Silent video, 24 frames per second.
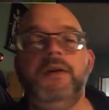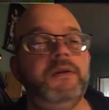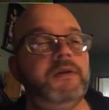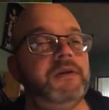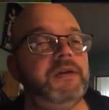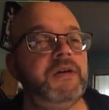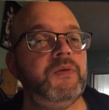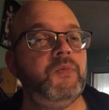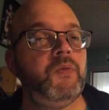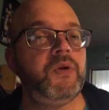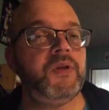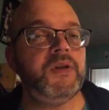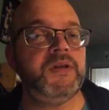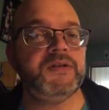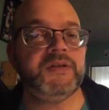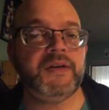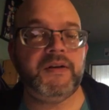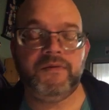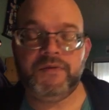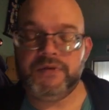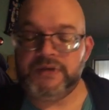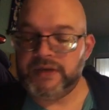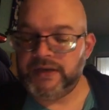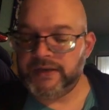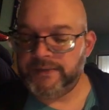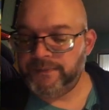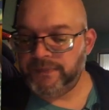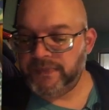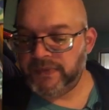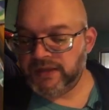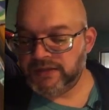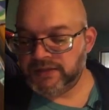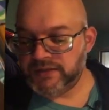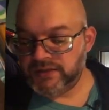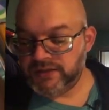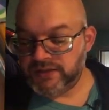Need one of these in every deck.
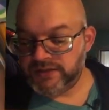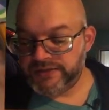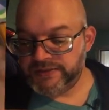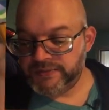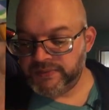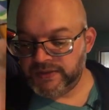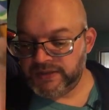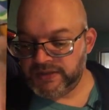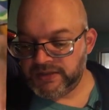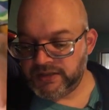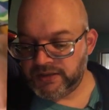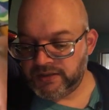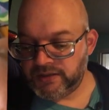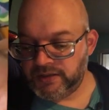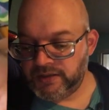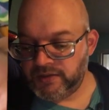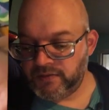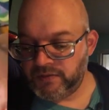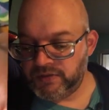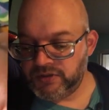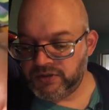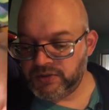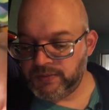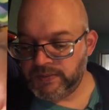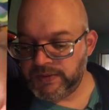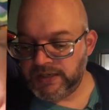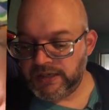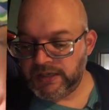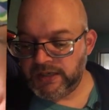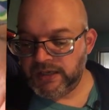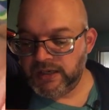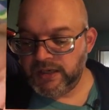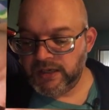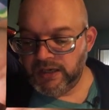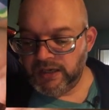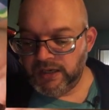So this is basically going to
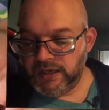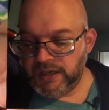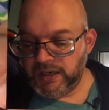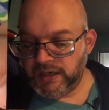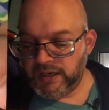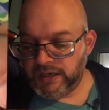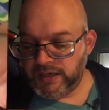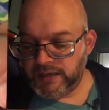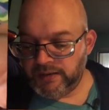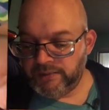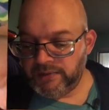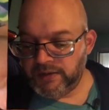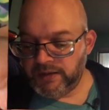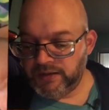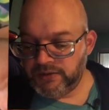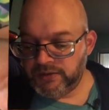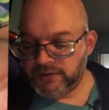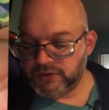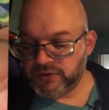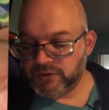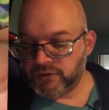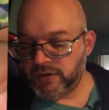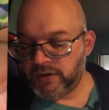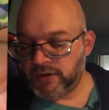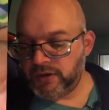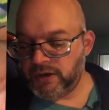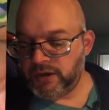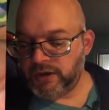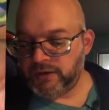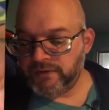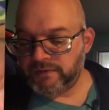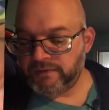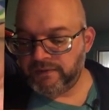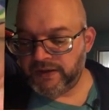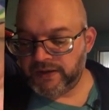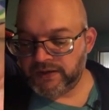be destroy all
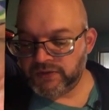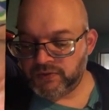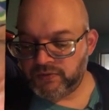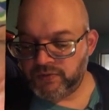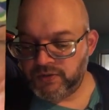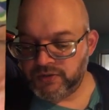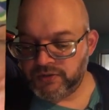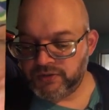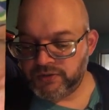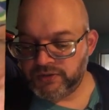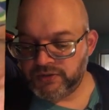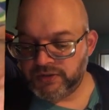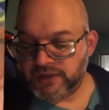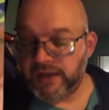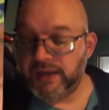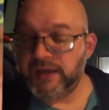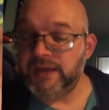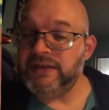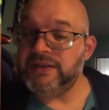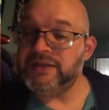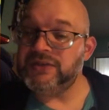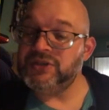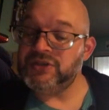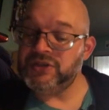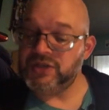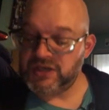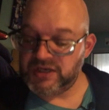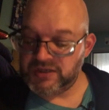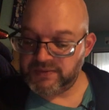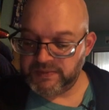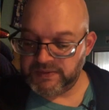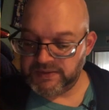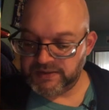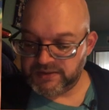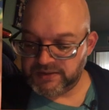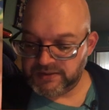artifacts, creatures, and
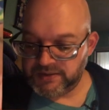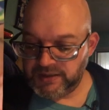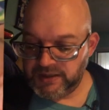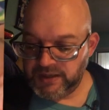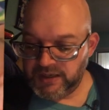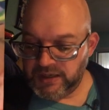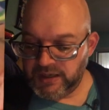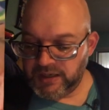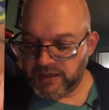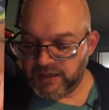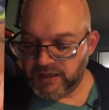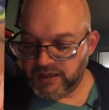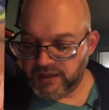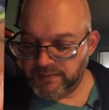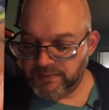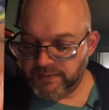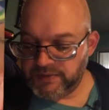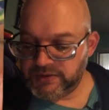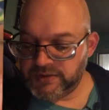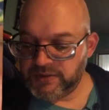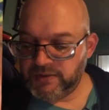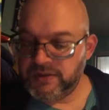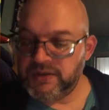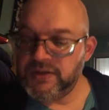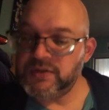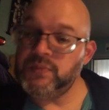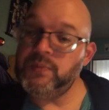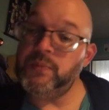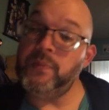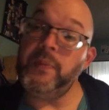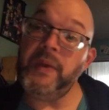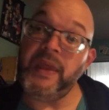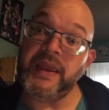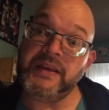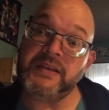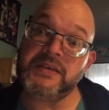enchantments. So this
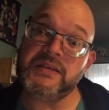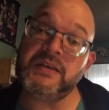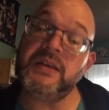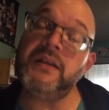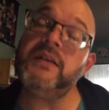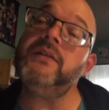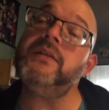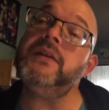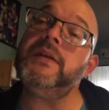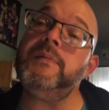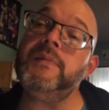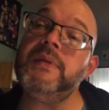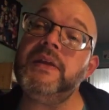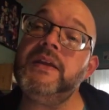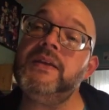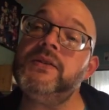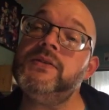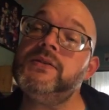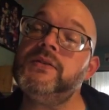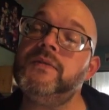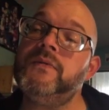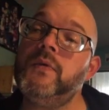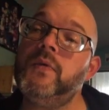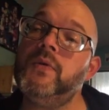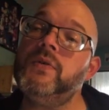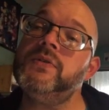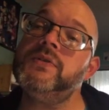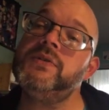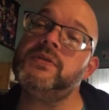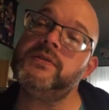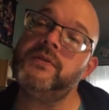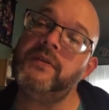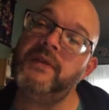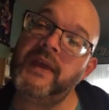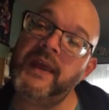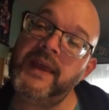basically means, of
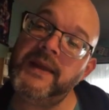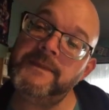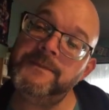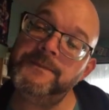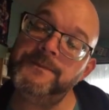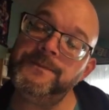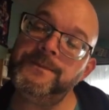course, that